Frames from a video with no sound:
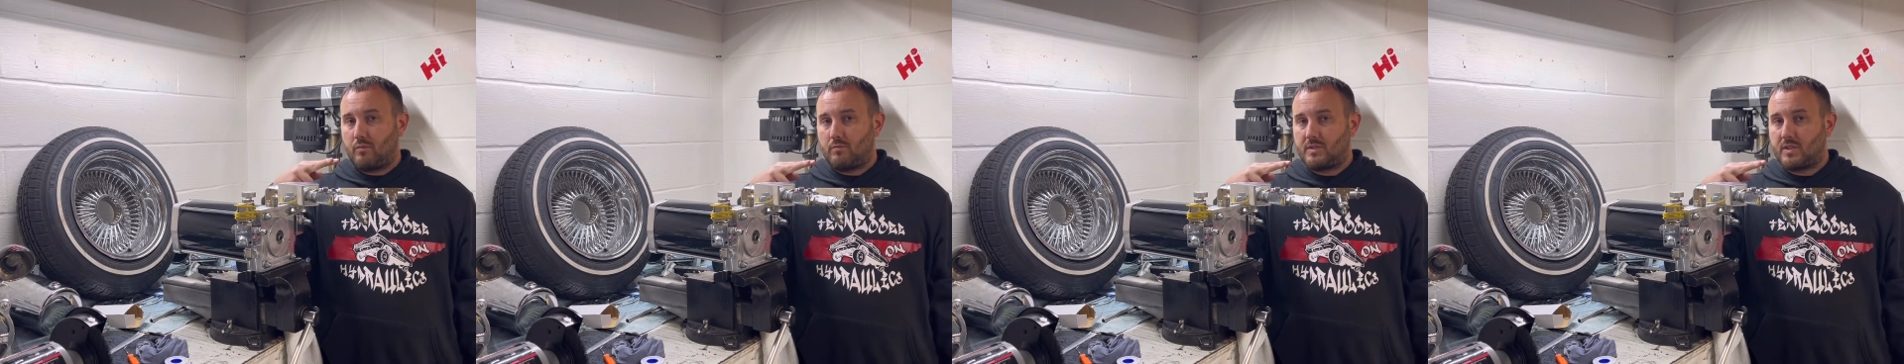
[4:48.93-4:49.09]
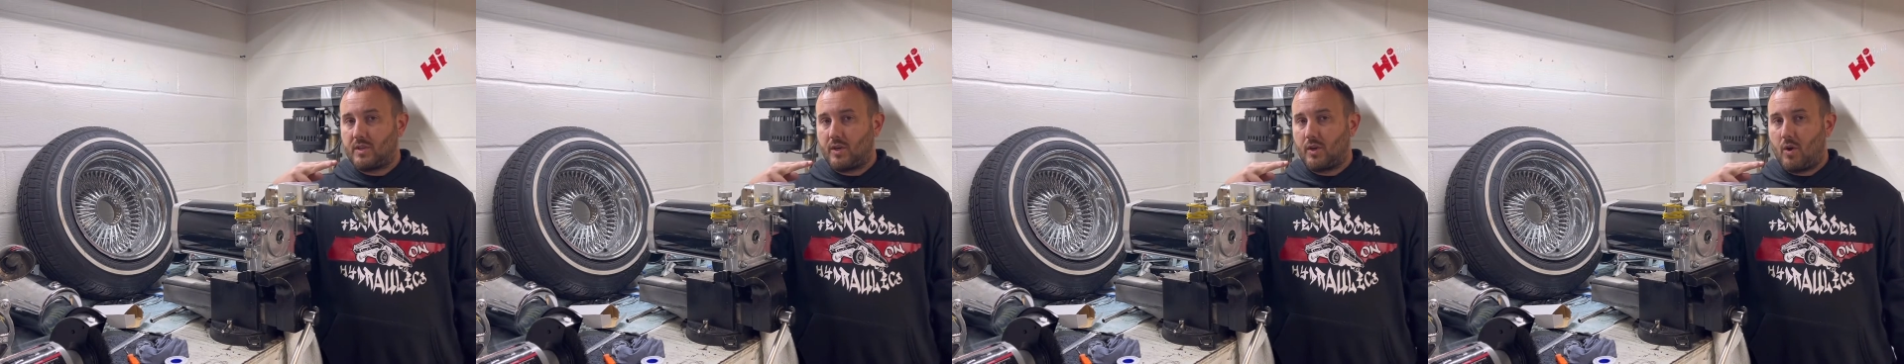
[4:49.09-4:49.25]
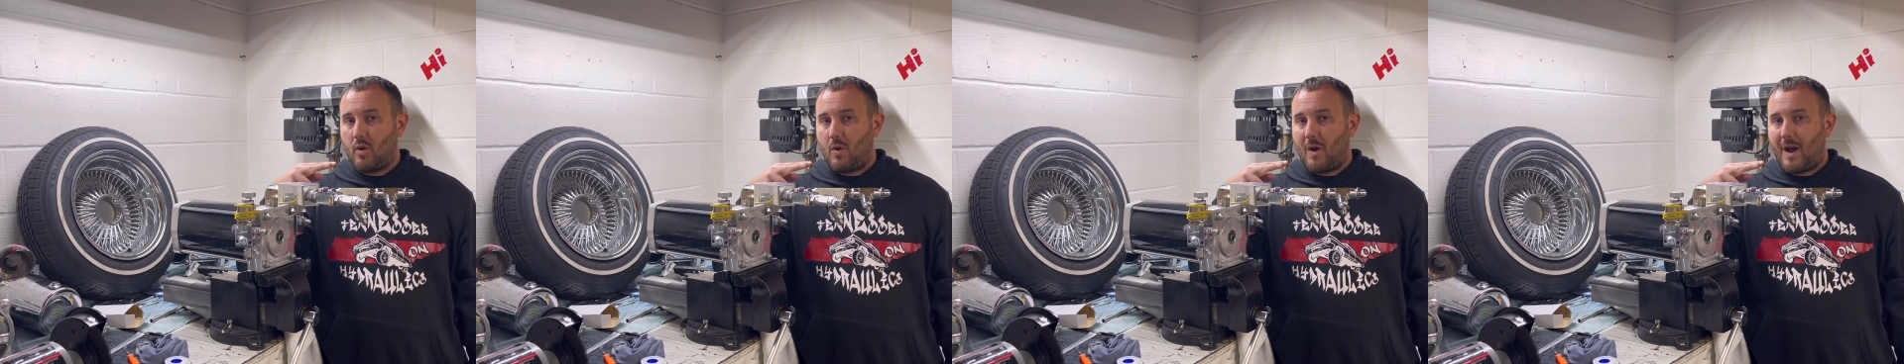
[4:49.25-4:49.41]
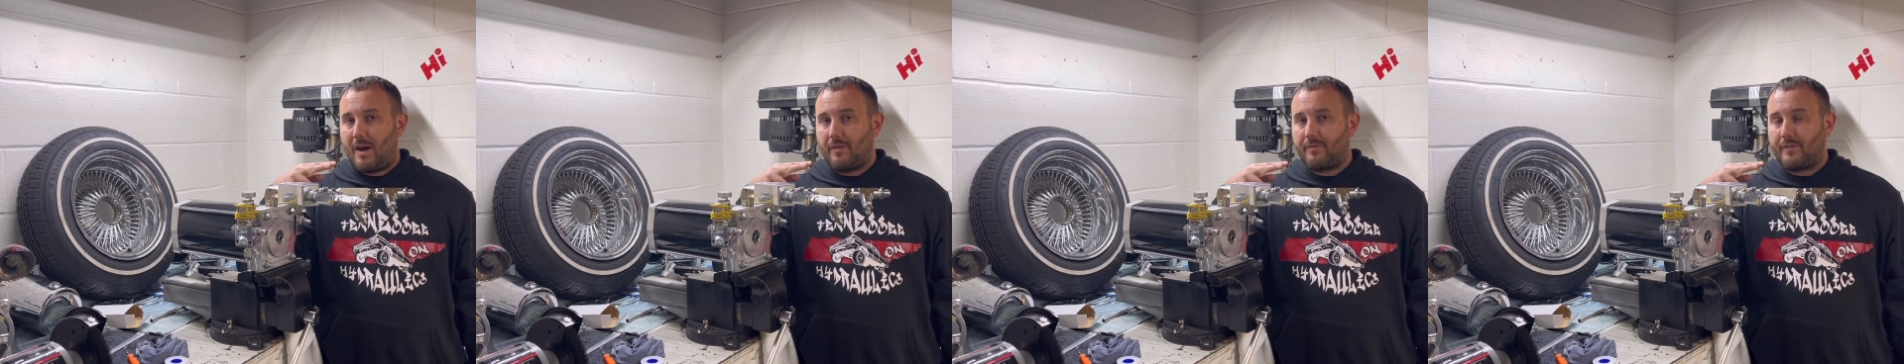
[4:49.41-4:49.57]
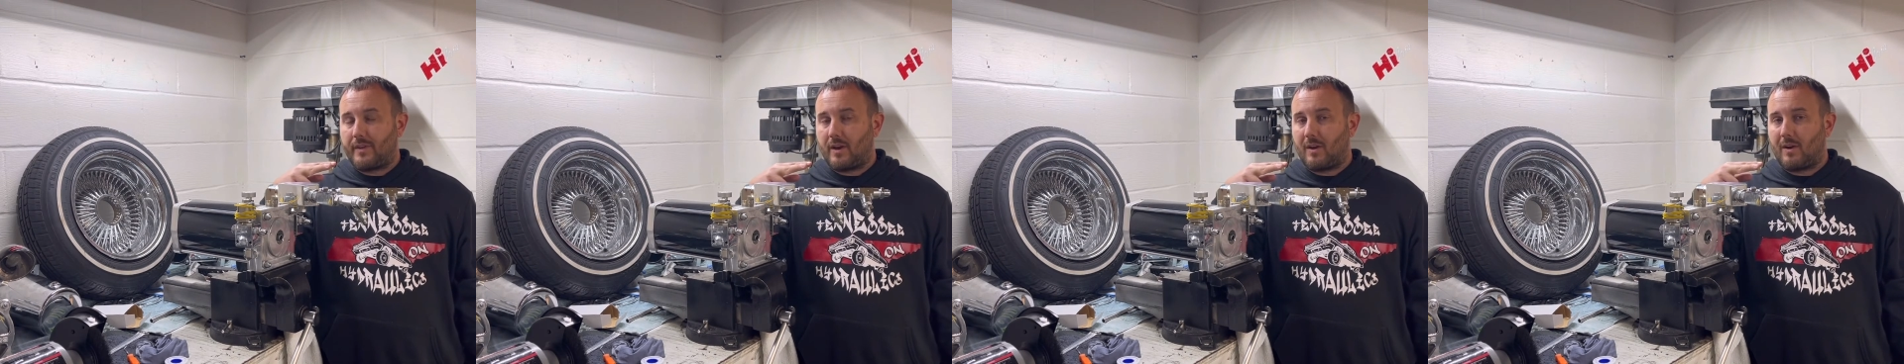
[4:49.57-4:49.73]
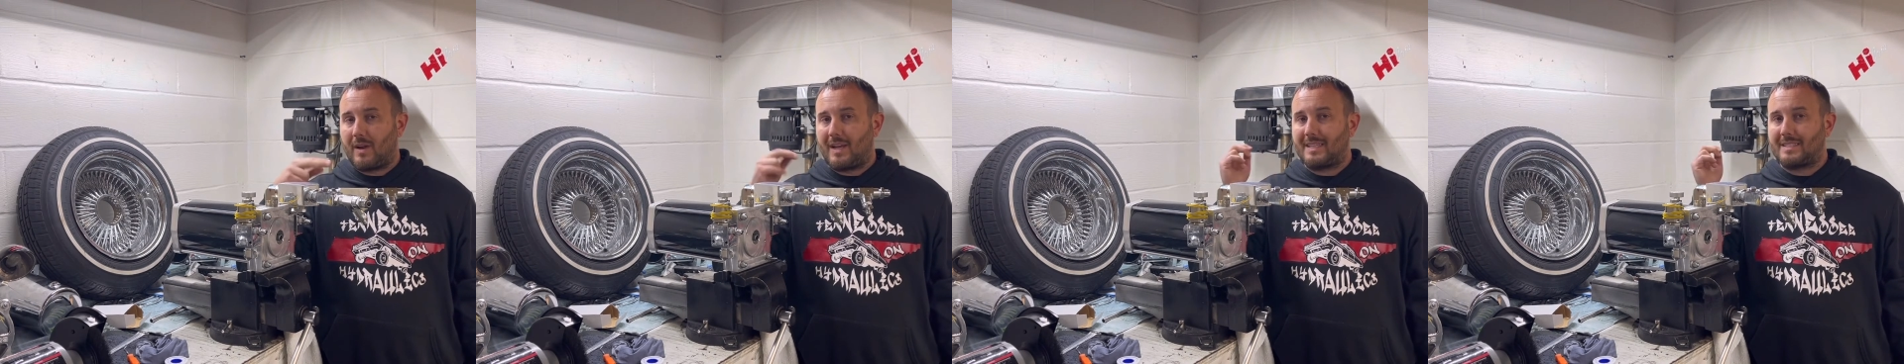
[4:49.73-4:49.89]
to go out
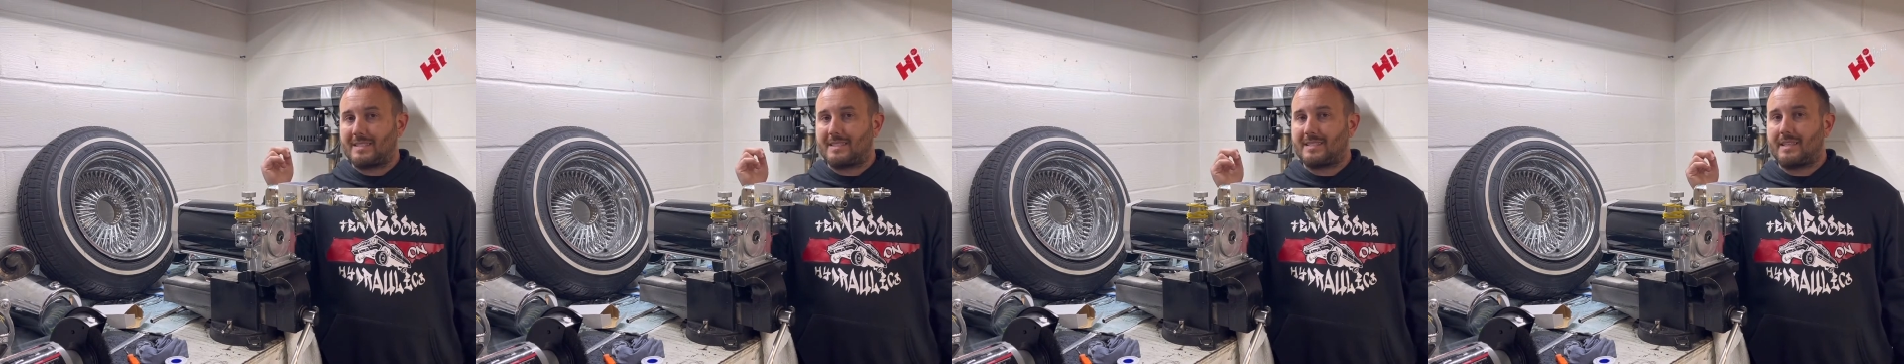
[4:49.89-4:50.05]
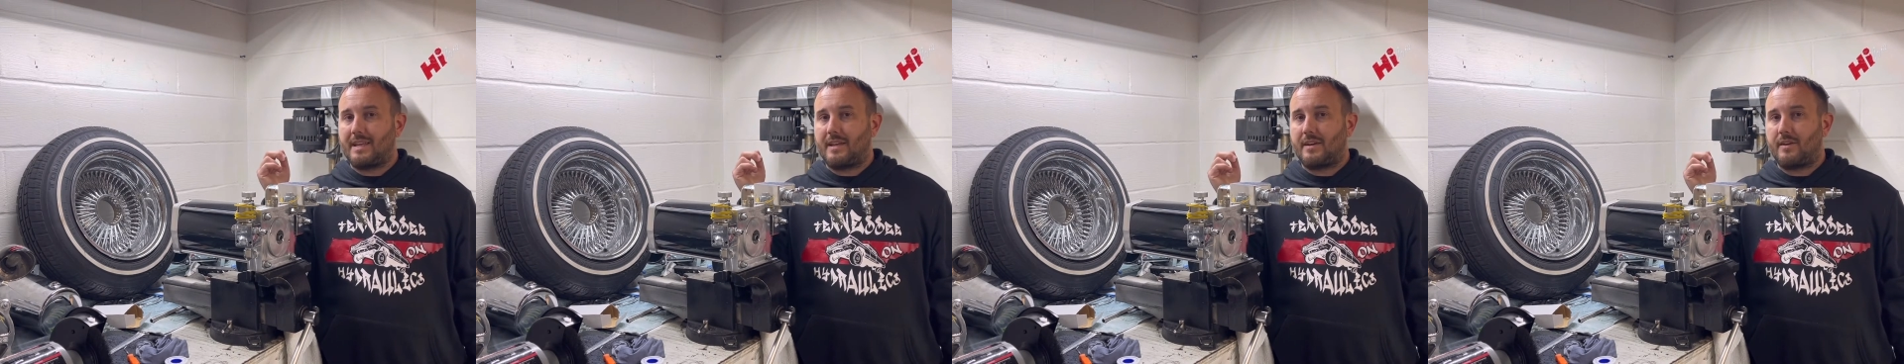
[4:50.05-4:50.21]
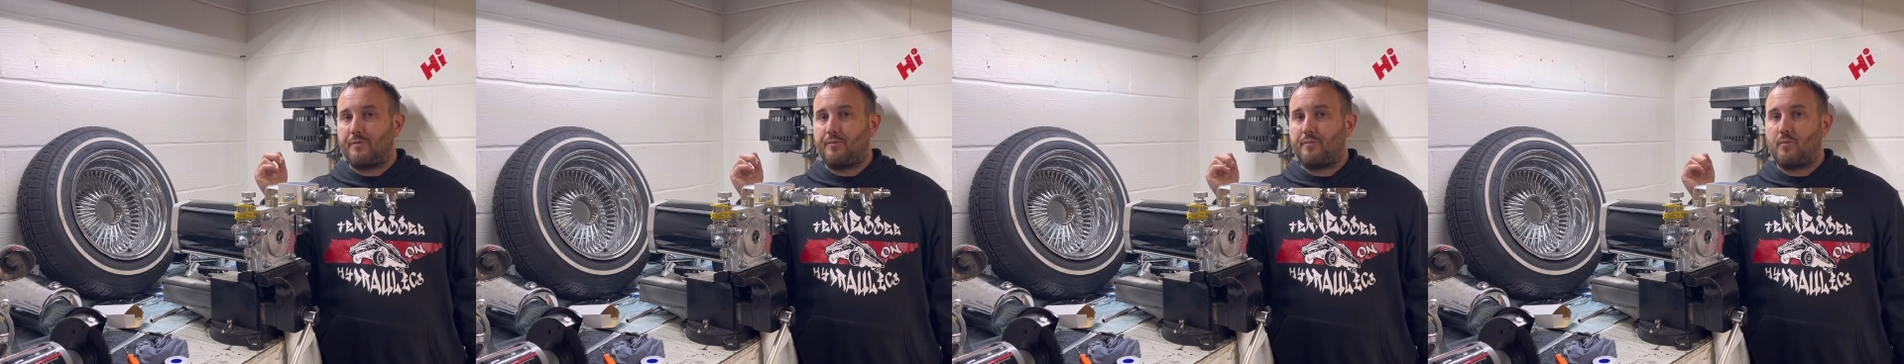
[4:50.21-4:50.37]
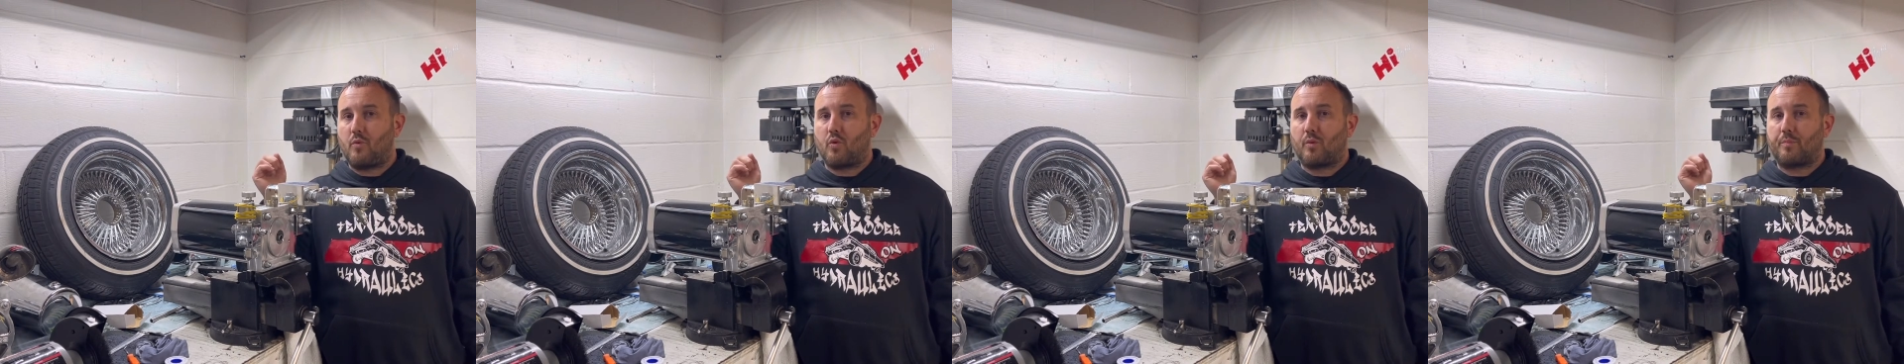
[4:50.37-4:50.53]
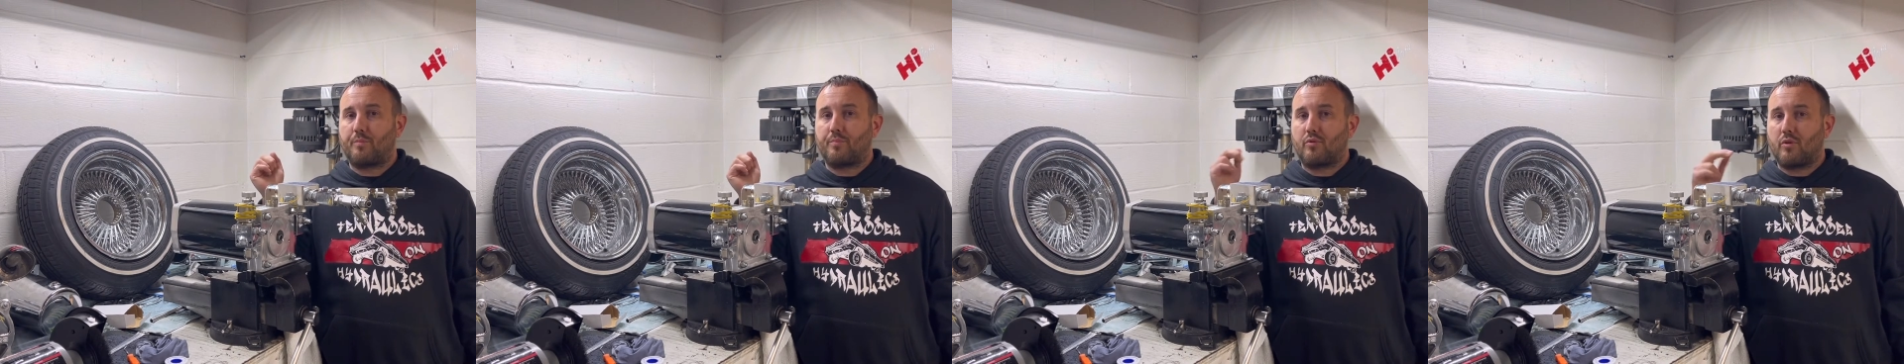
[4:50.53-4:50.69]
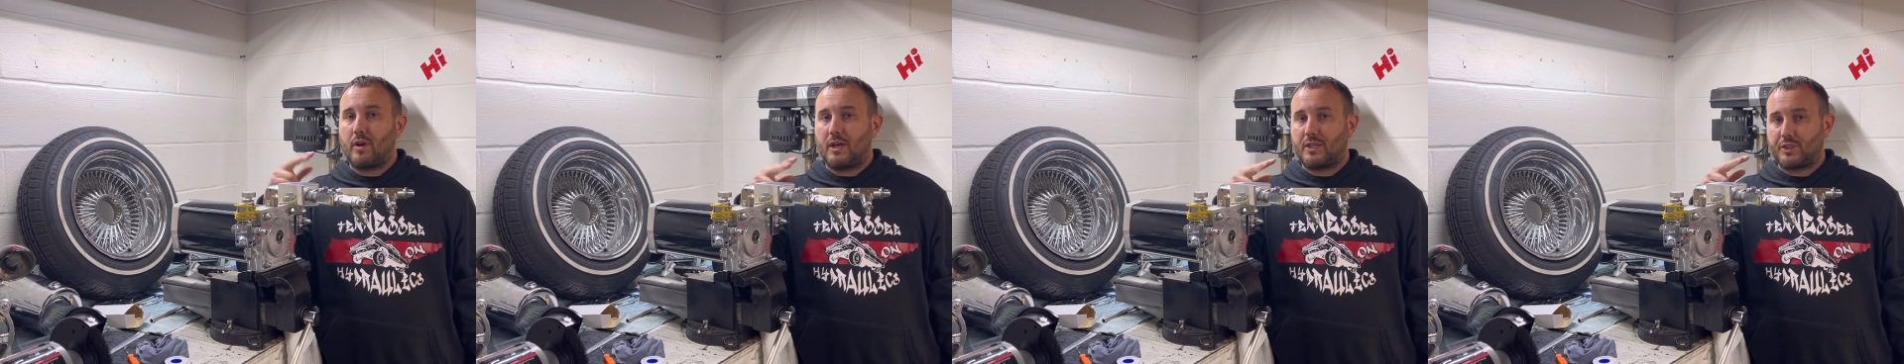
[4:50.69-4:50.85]
there instead of more
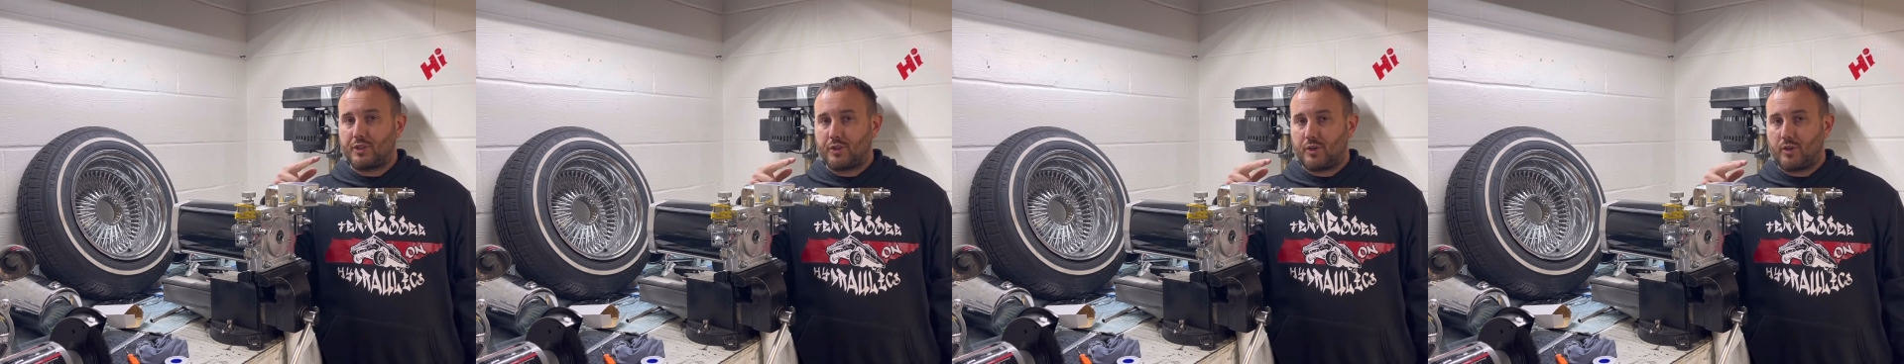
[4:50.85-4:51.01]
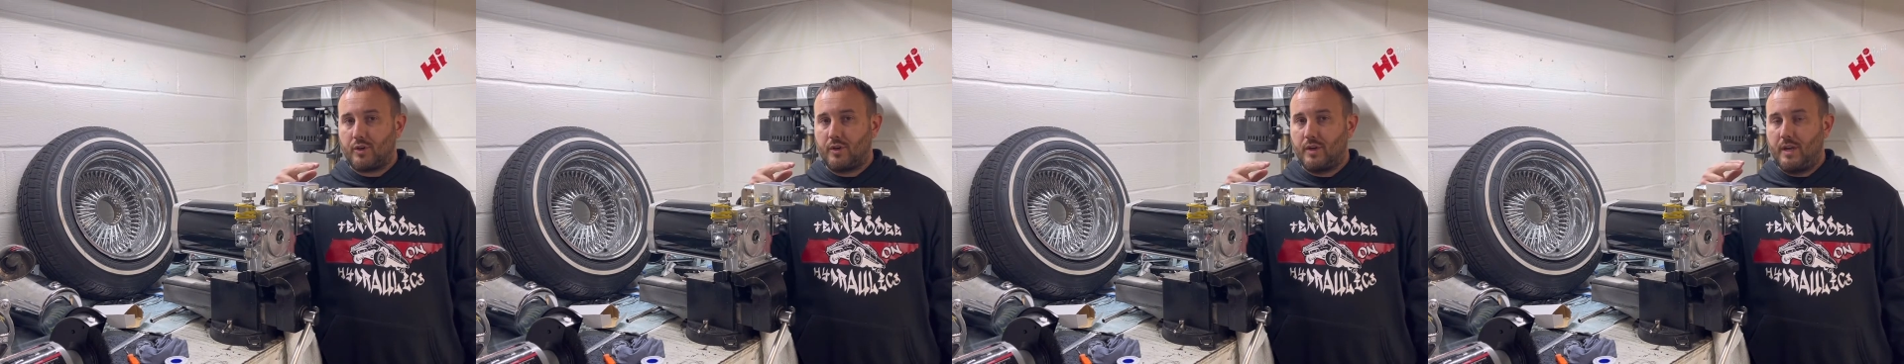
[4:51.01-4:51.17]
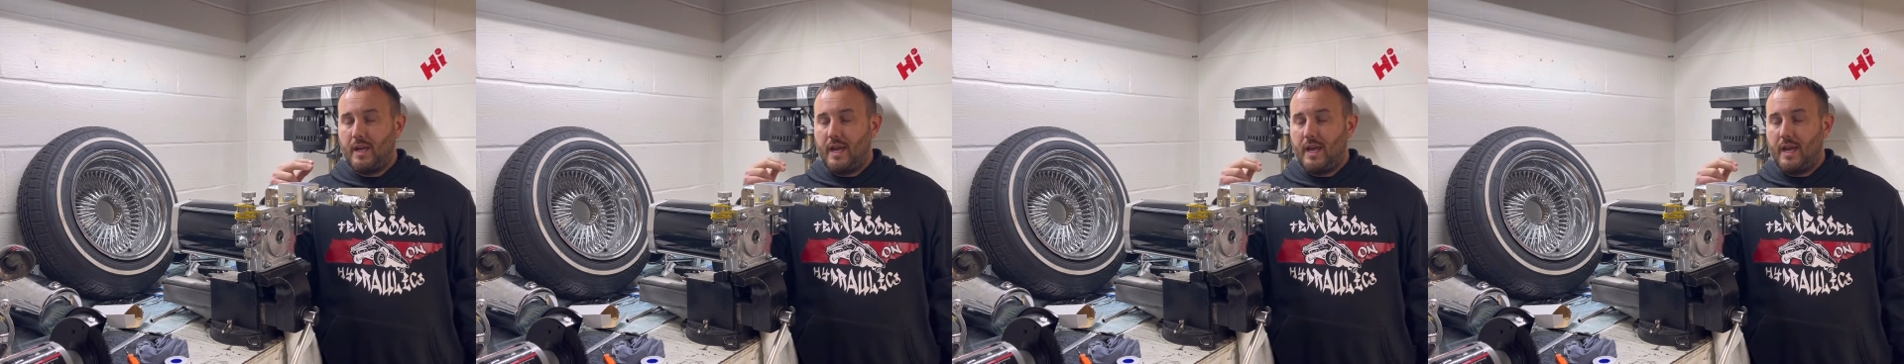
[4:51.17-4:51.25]
pressure.